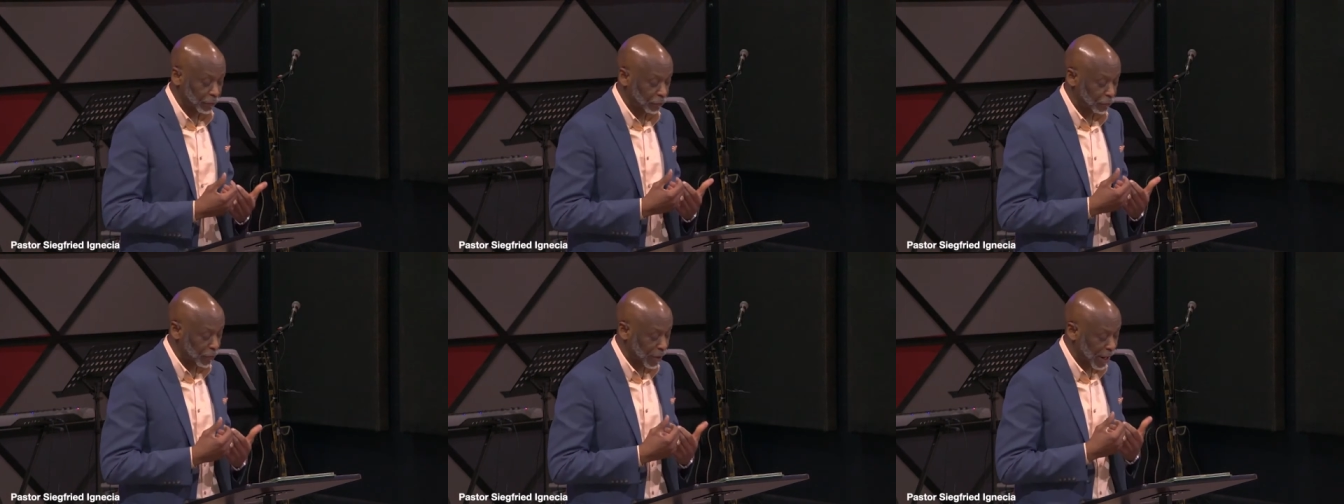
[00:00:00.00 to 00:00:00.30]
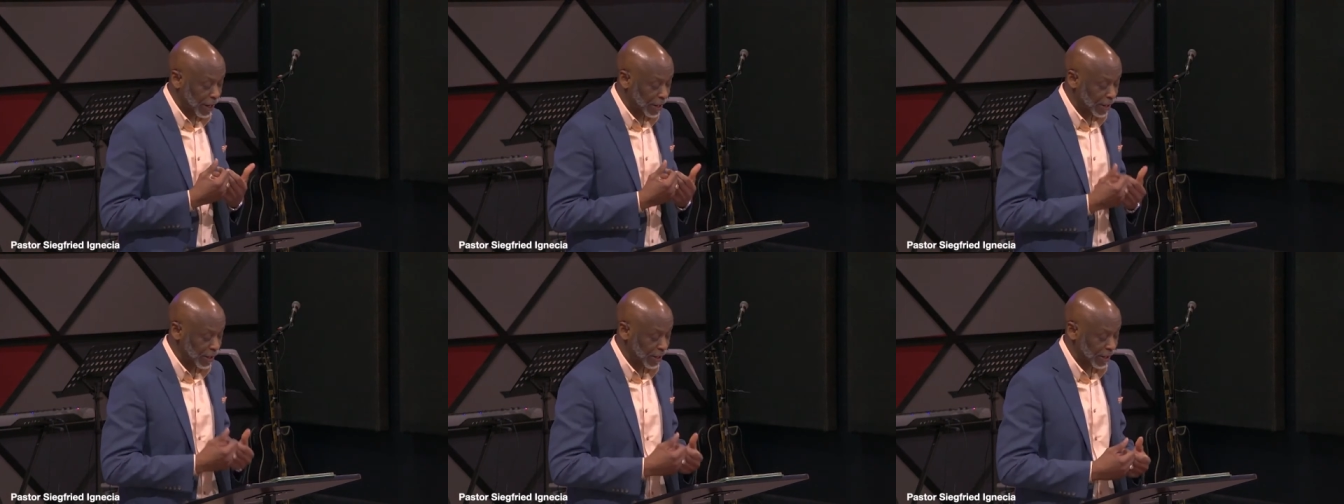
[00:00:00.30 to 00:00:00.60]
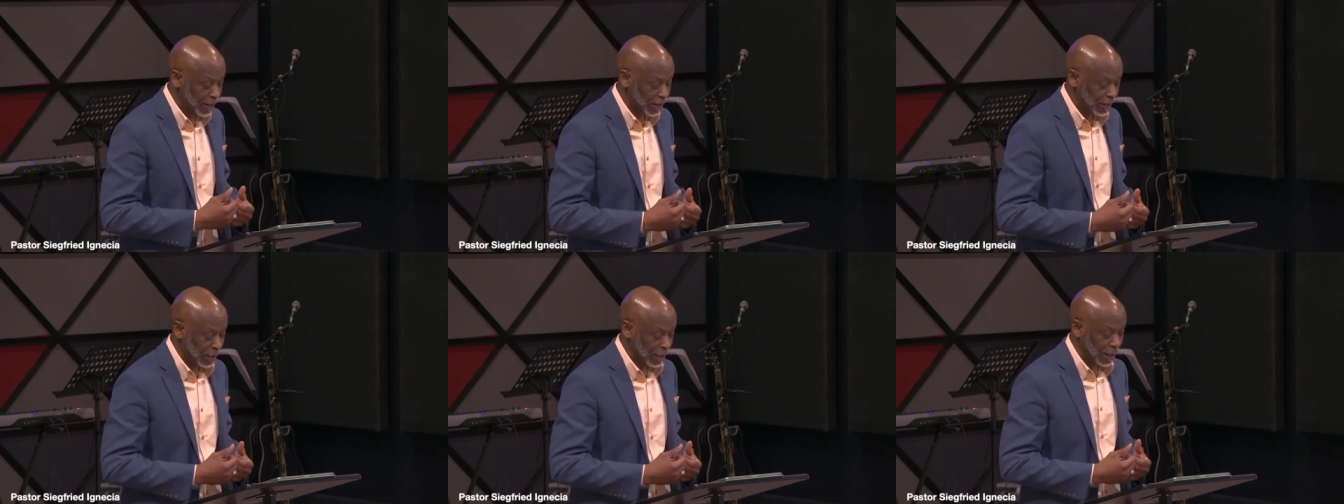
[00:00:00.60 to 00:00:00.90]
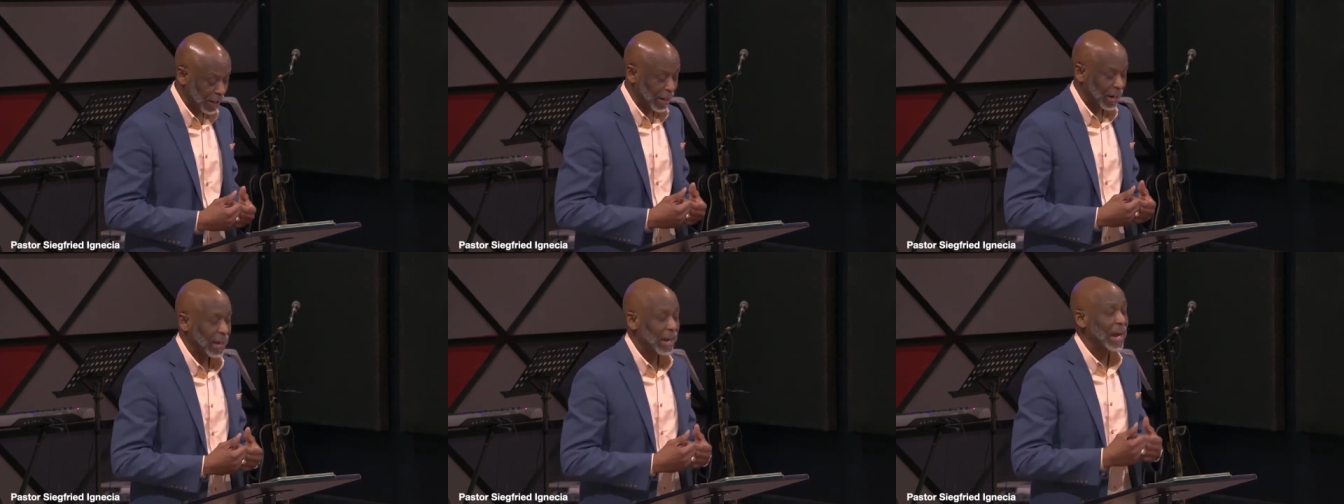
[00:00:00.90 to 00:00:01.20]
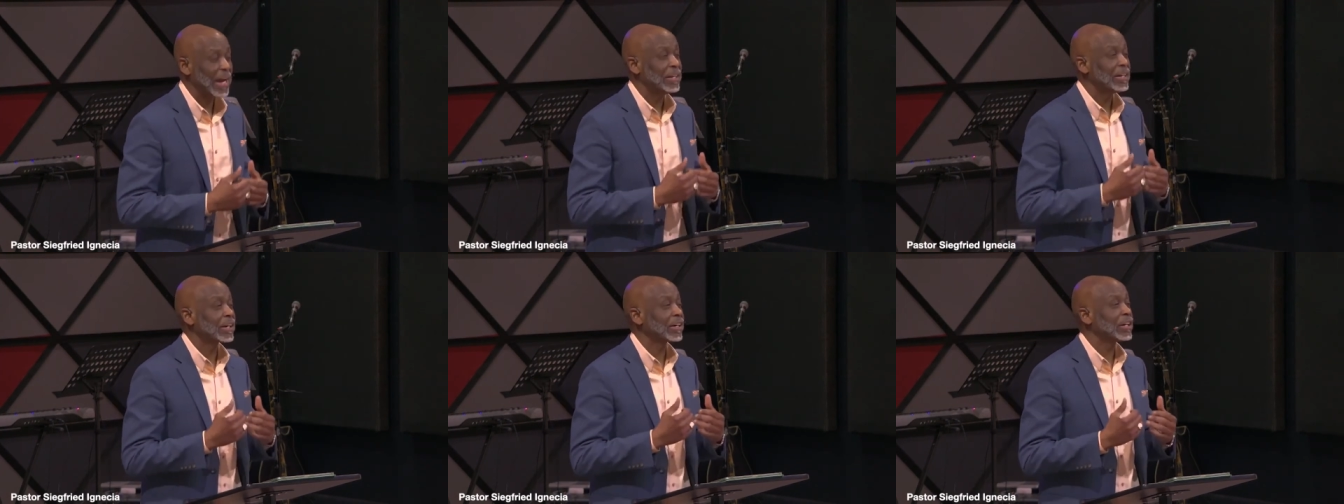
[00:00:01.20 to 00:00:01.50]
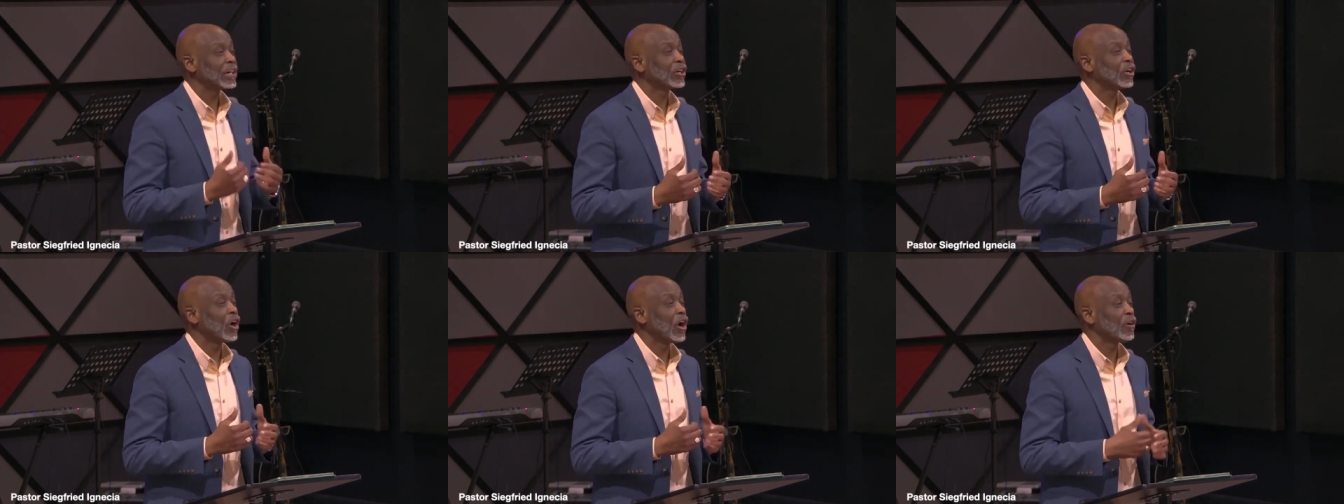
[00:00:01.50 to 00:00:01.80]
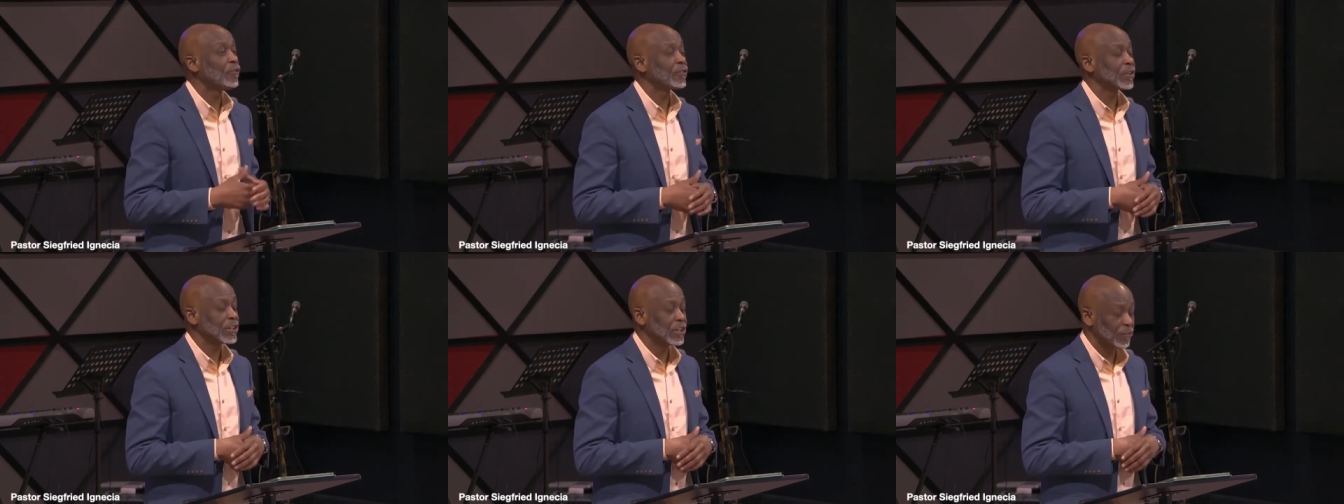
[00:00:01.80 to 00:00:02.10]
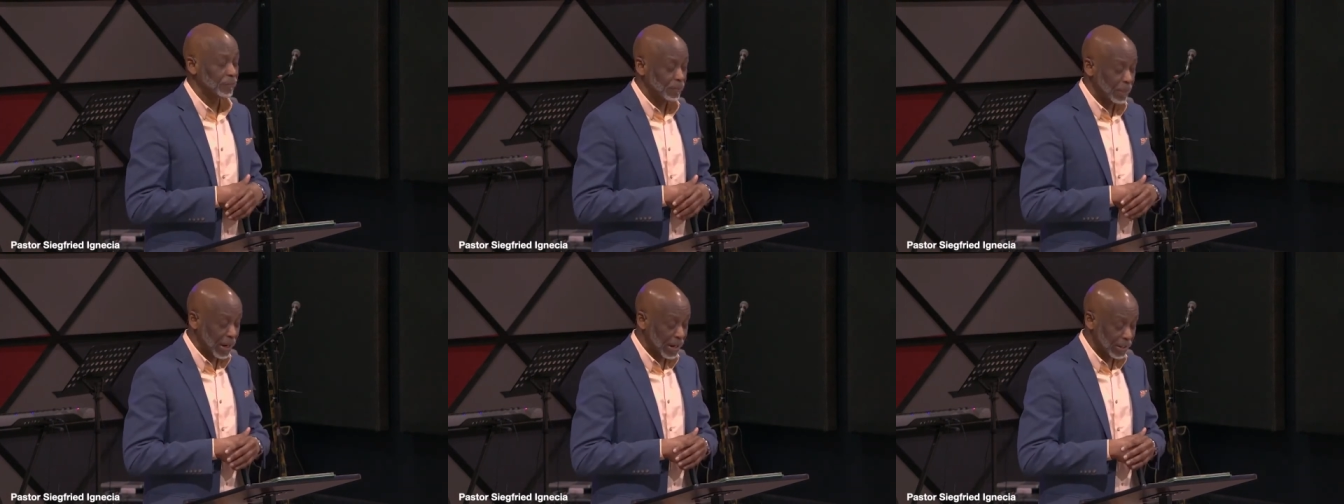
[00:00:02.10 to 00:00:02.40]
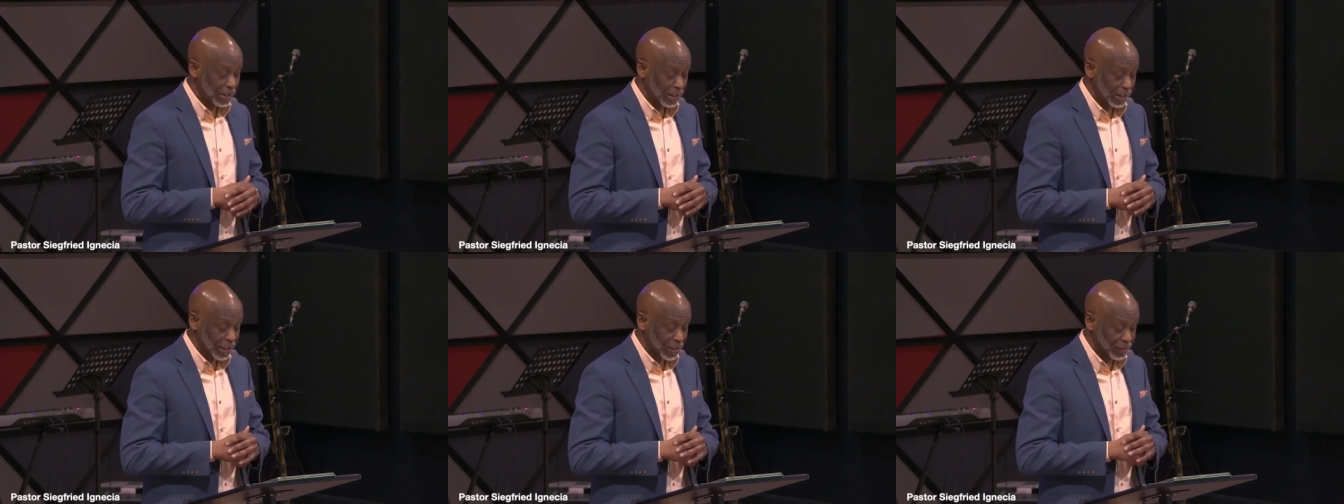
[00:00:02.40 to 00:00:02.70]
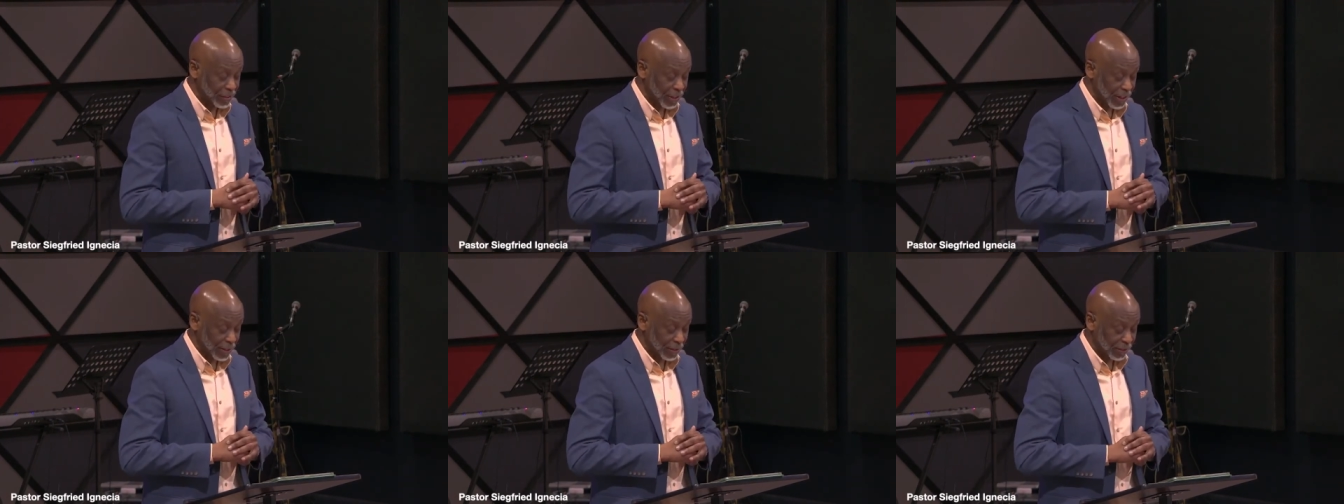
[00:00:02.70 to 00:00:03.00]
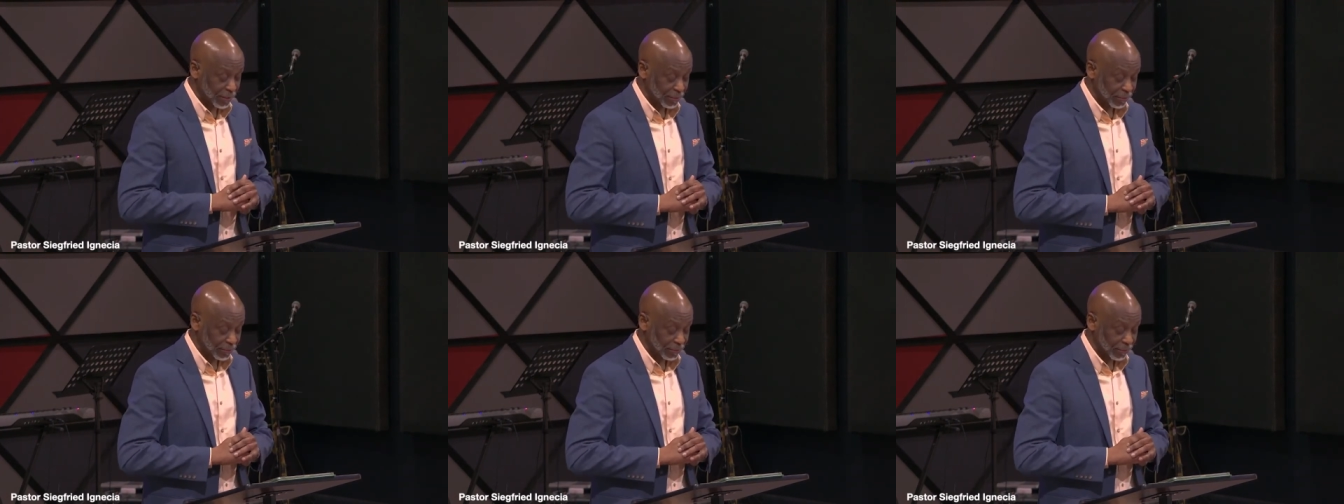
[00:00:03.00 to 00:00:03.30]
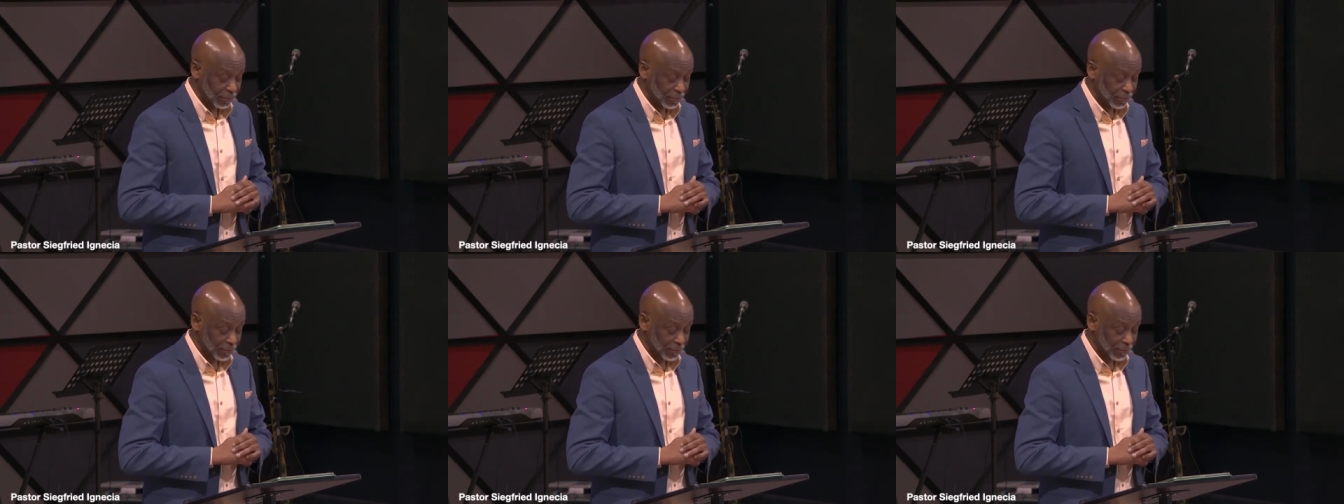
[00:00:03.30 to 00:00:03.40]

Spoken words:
the failure and the recovery of many in Israel.